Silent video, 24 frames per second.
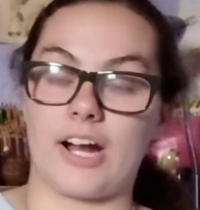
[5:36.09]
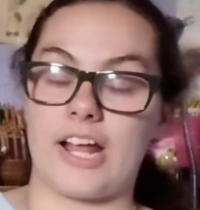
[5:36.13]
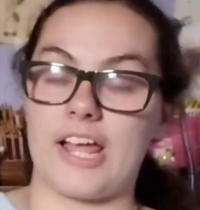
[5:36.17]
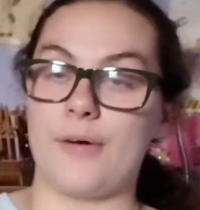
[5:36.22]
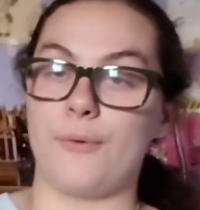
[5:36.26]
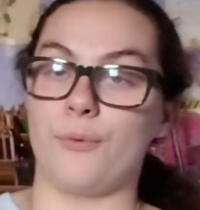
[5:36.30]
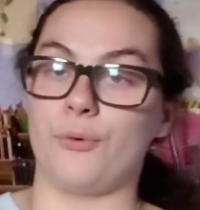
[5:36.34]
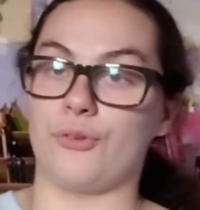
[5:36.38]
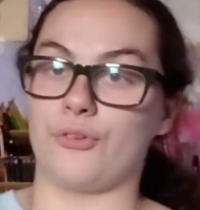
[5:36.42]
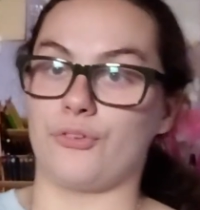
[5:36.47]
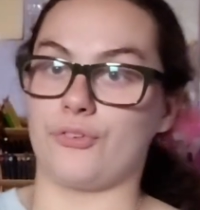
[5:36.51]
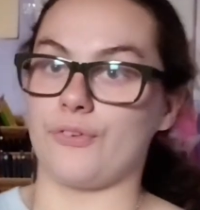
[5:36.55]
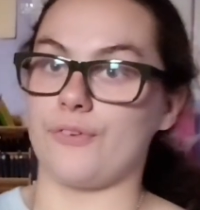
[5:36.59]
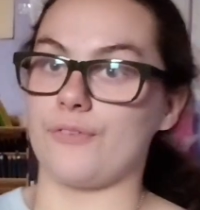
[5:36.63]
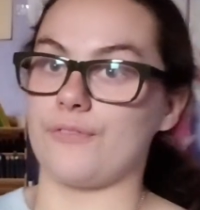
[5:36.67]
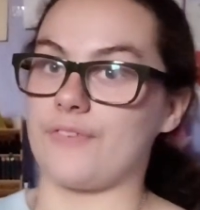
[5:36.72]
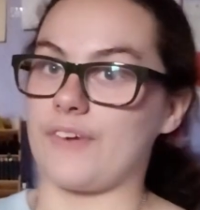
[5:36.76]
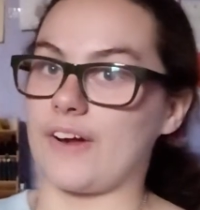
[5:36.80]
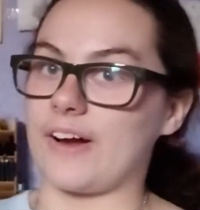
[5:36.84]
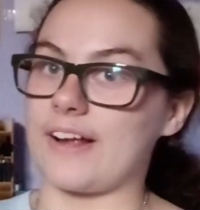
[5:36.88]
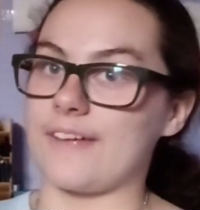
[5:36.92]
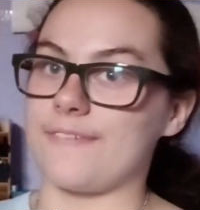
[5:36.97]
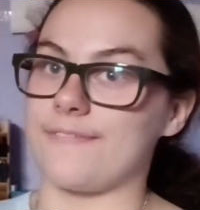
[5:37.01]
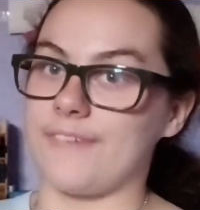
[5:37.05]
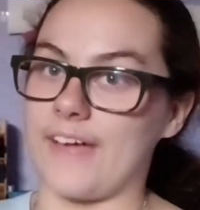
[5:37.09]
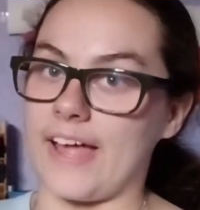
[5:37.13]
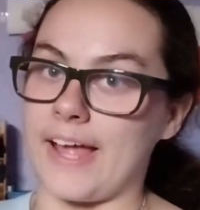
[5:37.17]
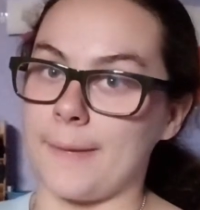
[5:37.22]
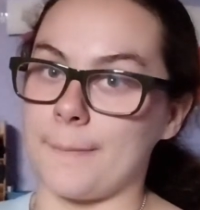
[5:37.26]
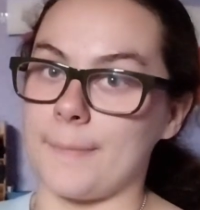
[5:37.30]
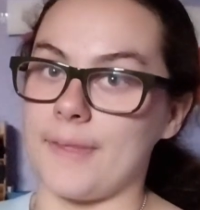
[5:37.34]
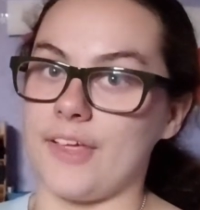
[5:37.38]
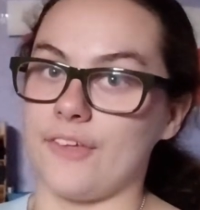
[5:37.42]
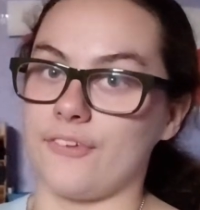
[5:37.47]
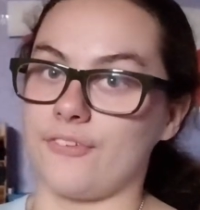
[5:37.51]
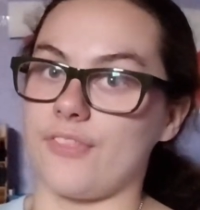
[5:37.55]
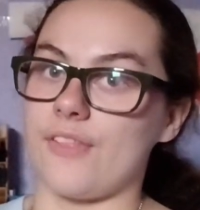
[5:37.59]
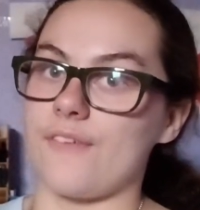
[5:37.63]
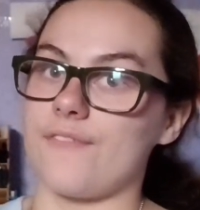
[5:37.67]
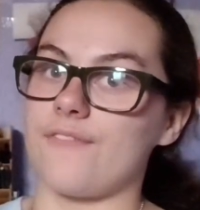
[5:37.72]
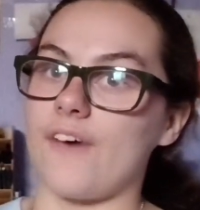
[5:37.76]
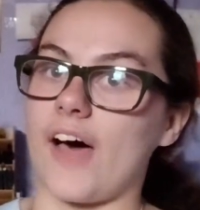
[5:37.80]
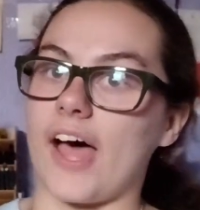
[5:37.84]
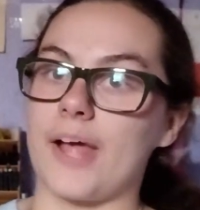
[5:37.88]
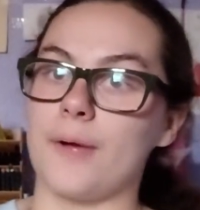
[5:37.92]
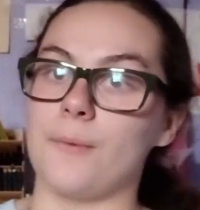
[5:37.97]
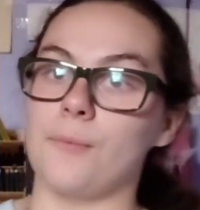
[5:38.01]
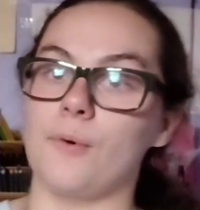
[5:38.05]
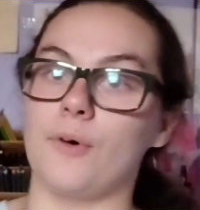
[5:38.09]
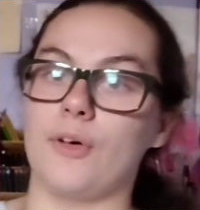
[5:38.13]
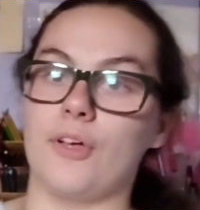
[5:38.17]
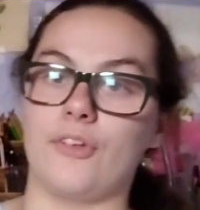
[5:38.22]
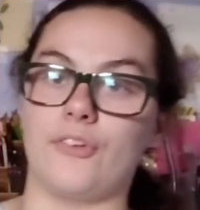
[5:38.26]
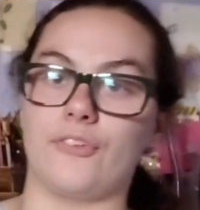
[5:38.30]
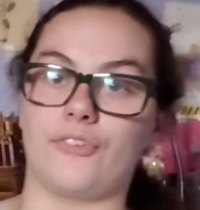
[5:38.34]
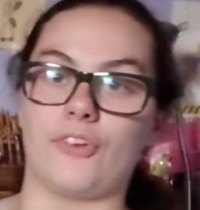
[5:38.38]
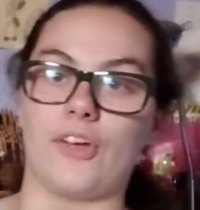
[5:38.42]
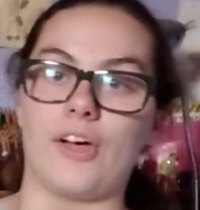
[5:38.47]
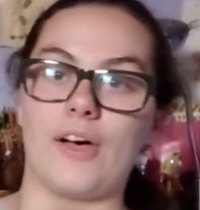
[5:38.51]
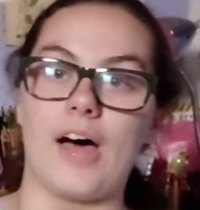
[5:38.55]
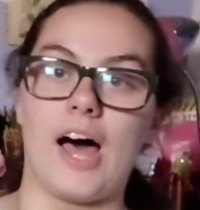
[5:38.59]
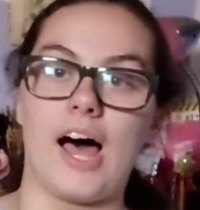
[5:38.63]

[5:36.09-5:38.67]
it was very famous. The fight was